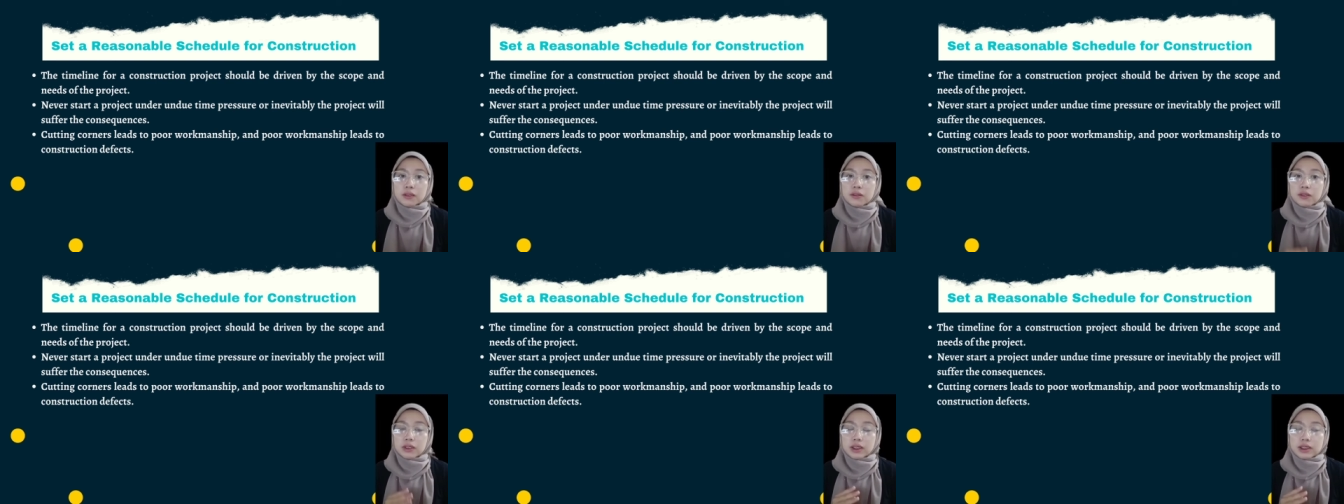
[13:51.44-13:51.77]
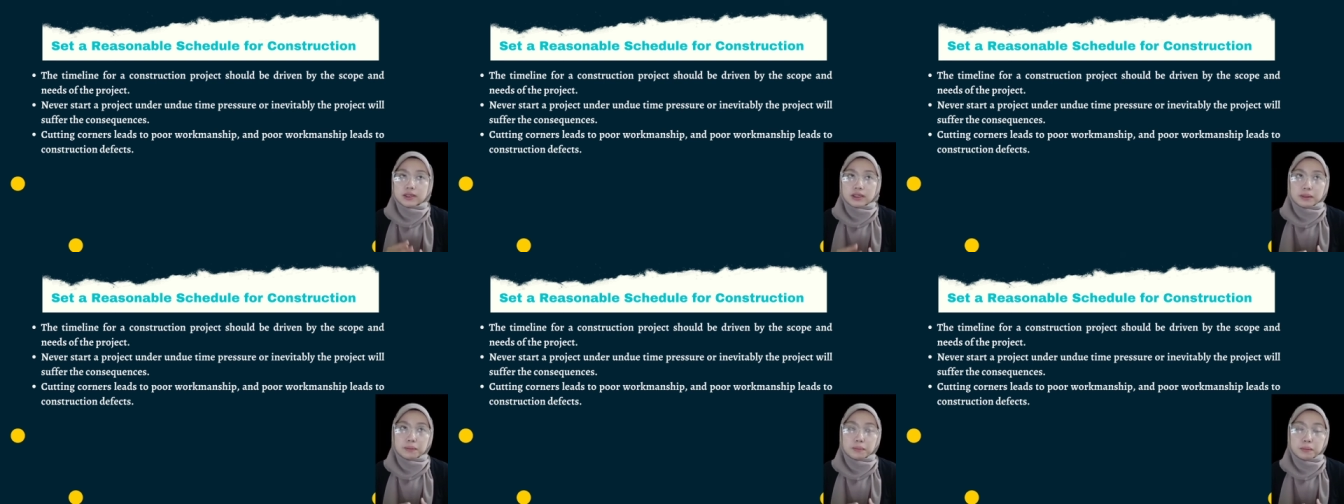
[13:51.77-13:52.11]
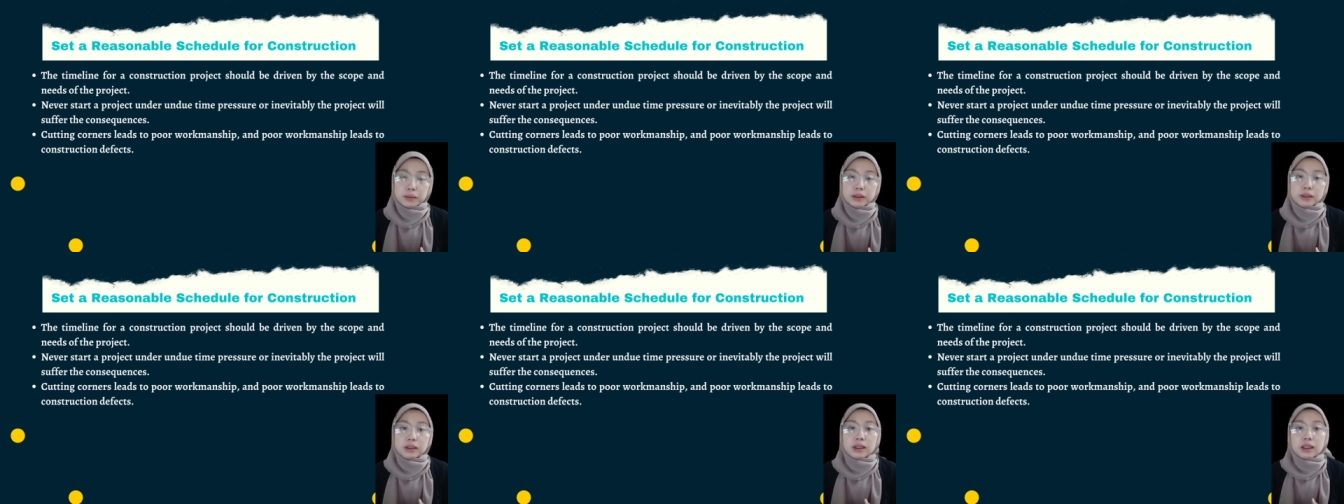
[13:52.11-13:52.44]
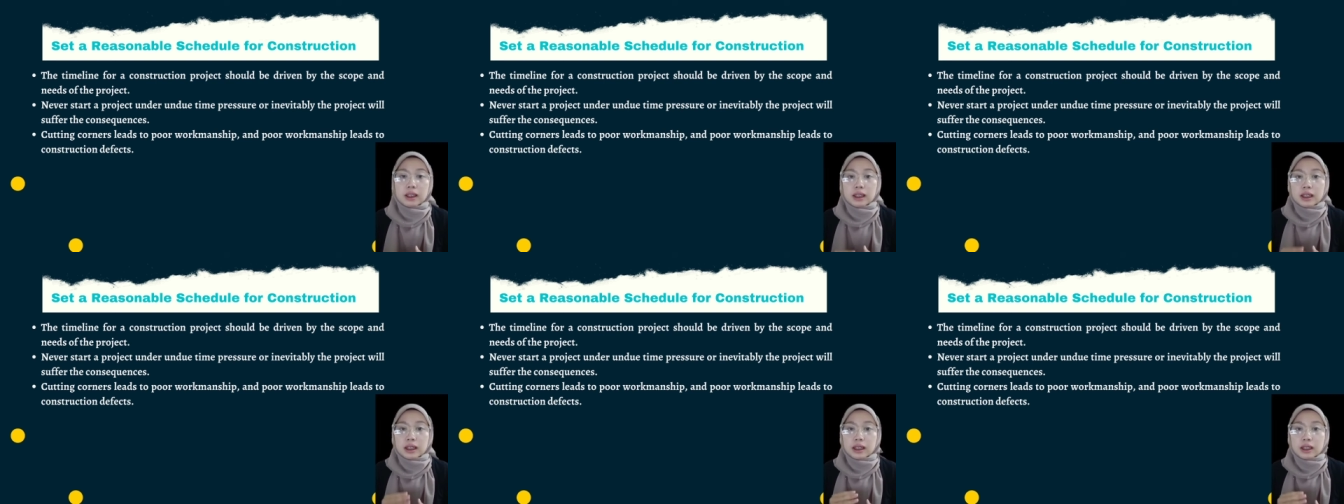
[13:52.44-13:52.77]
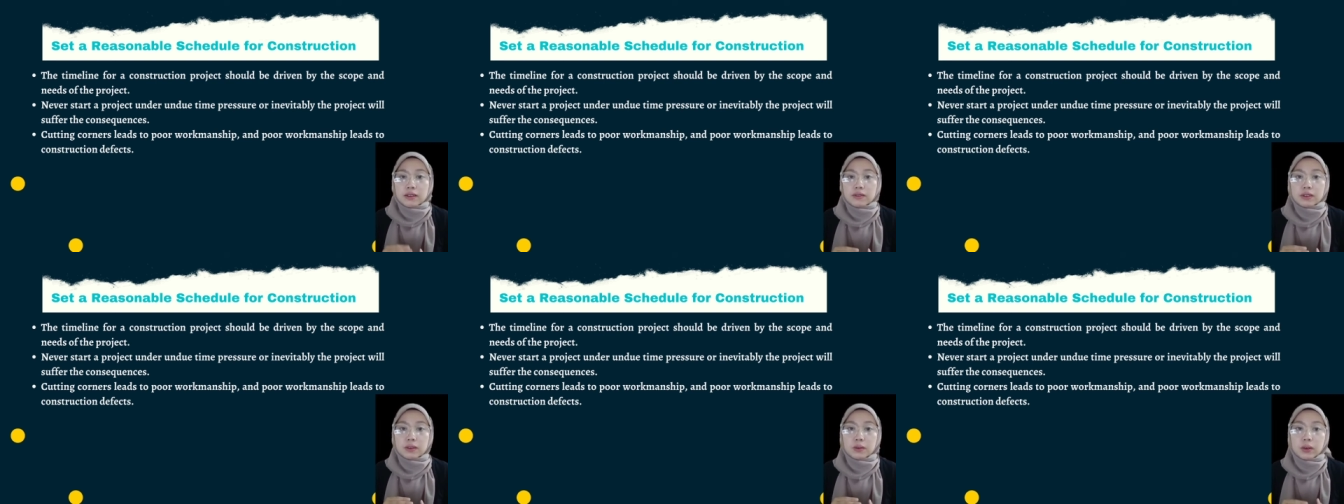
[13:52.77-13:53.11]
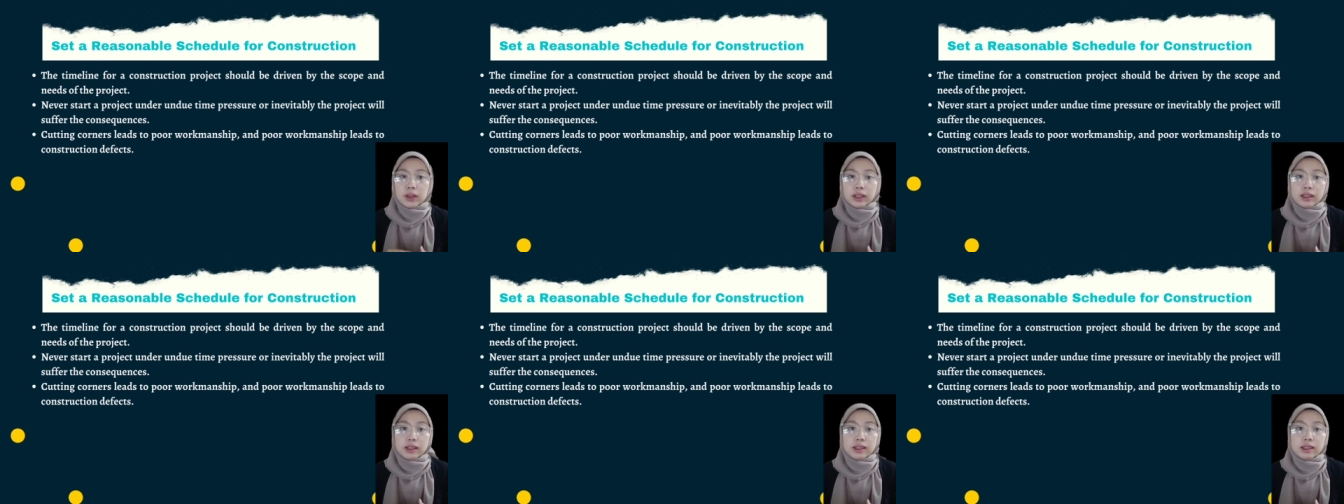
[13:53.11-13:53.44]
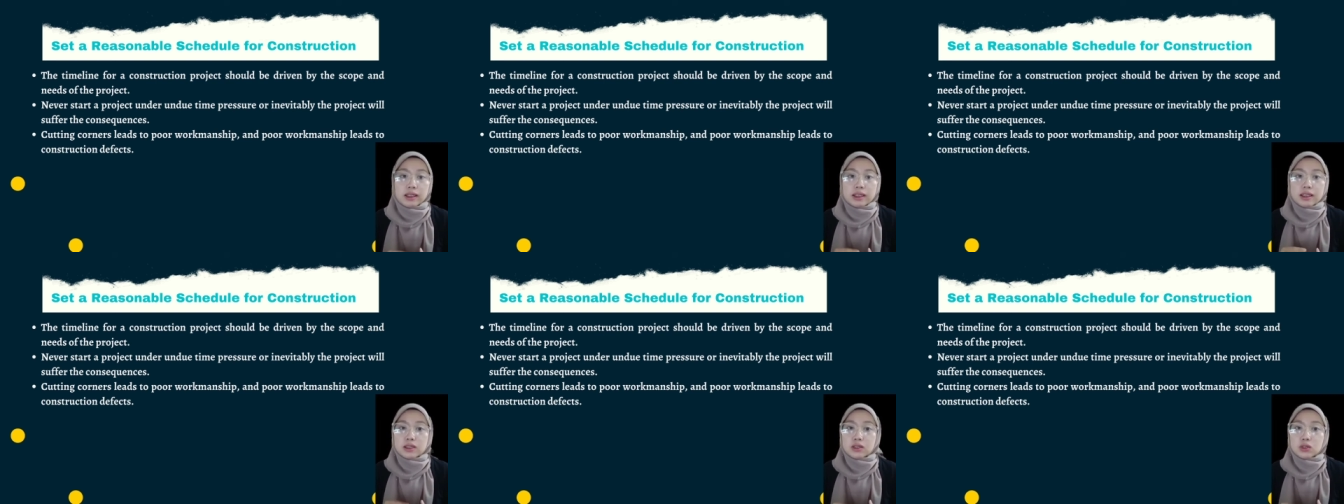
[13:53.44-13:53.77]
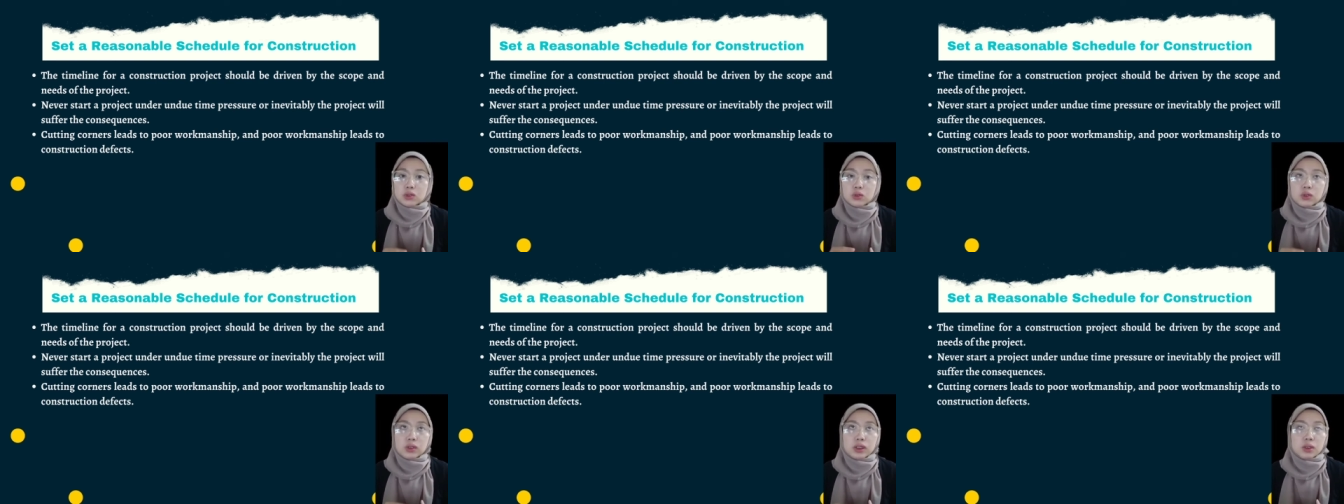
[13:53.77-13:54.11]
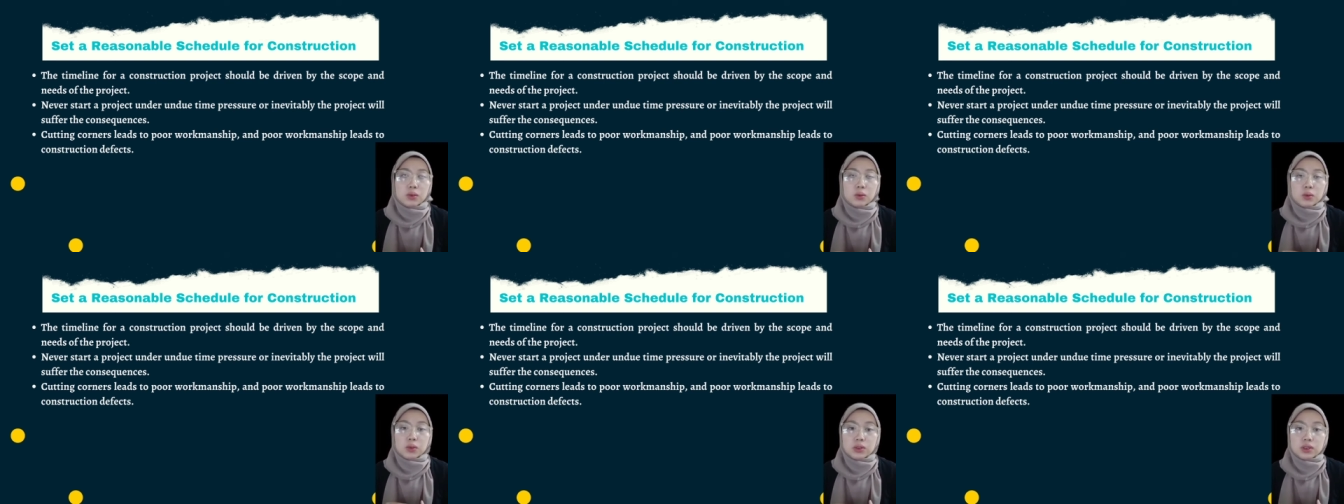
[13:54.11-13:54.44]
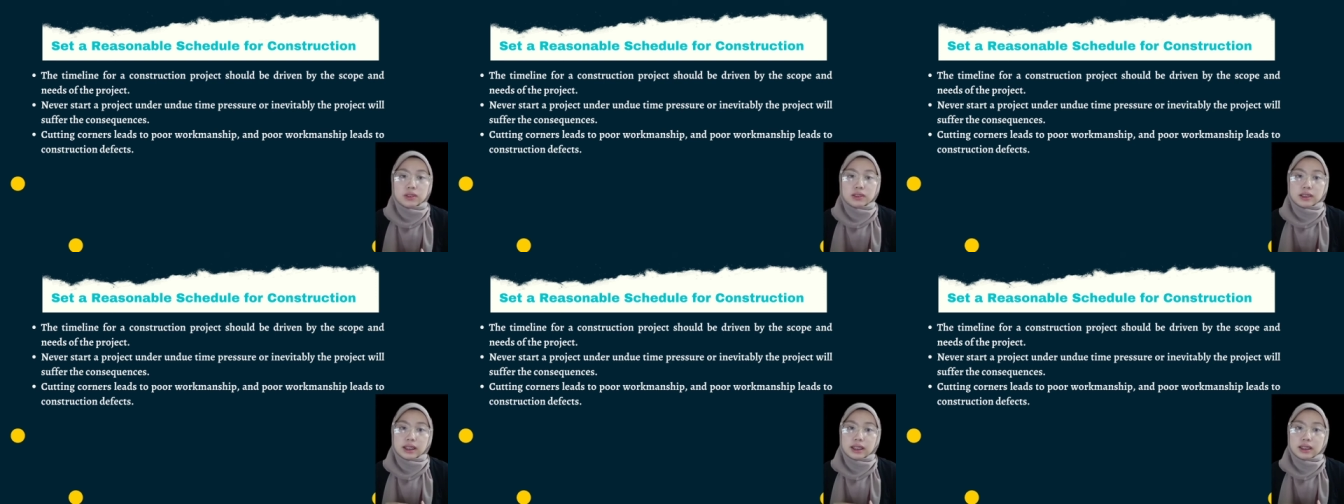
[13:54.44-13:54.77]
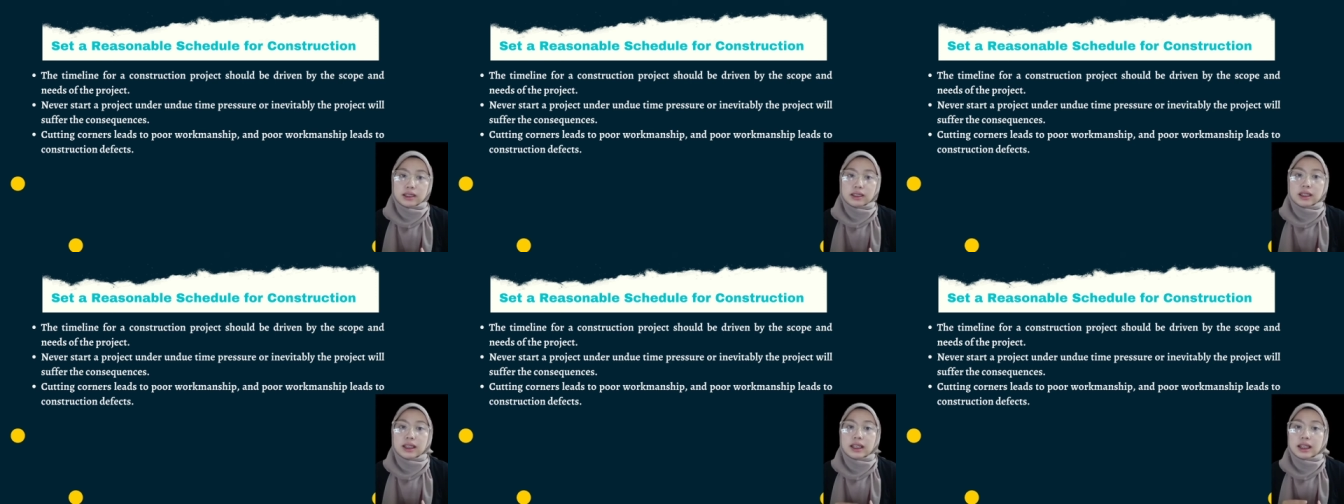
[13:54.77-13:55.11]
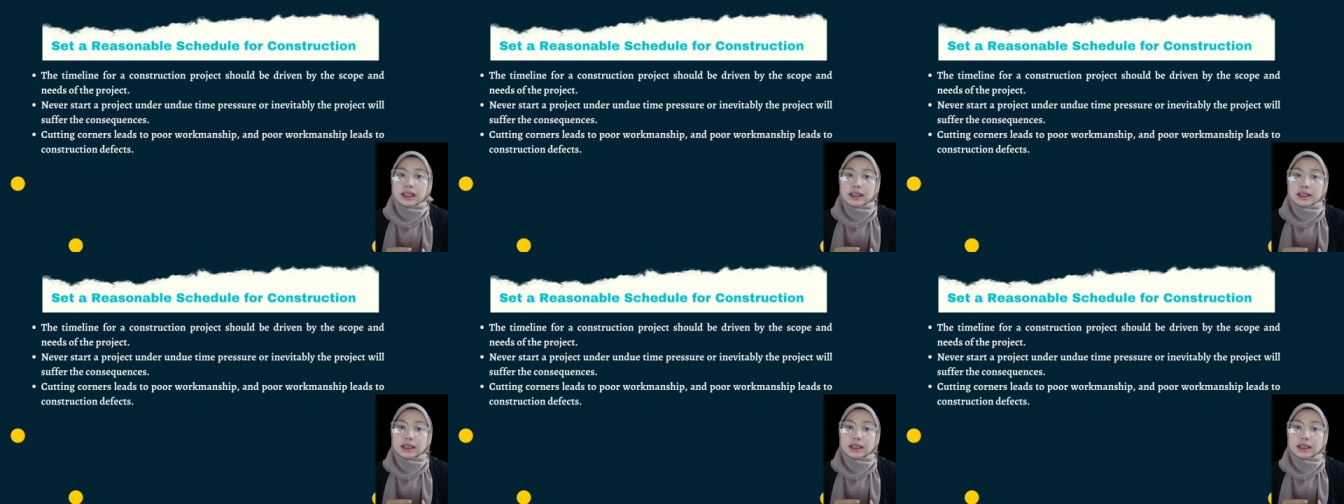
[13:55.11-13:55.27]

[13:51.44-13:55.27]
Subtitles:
For example, if the weather is truly worse than